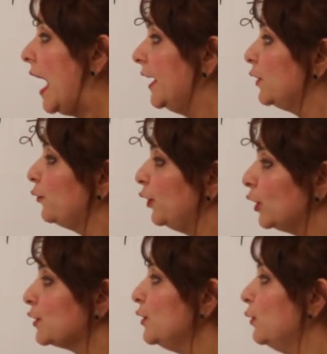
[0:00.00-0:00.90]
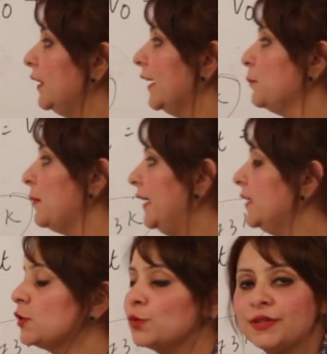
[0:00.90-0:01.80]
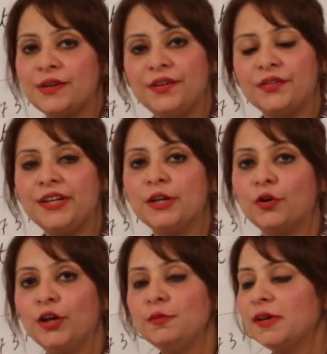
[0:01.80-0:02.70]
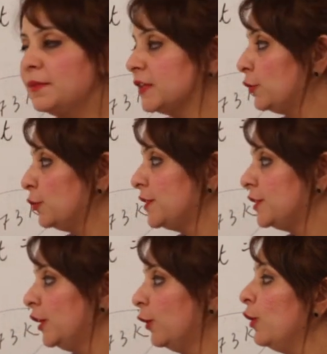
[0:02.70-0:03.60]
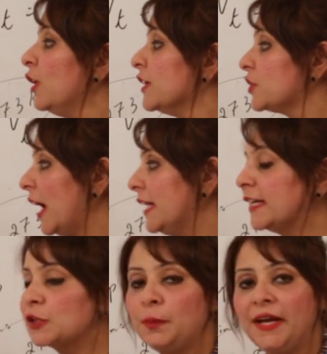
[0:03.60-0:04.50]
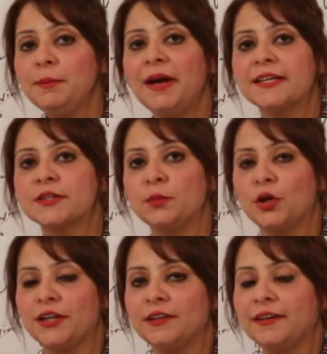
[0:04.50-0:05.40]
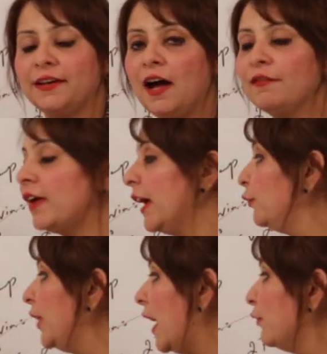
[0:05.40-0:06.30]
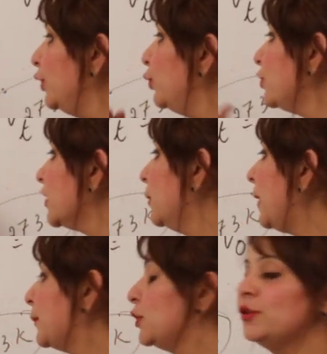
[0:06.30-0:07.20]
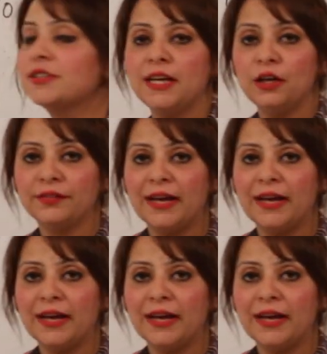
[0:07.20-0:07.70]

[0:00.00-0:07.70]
And we also know that minus 273 the volume comes out to be zero. Charles explained by extraplotted the graph, and we have a new term, absolute scale of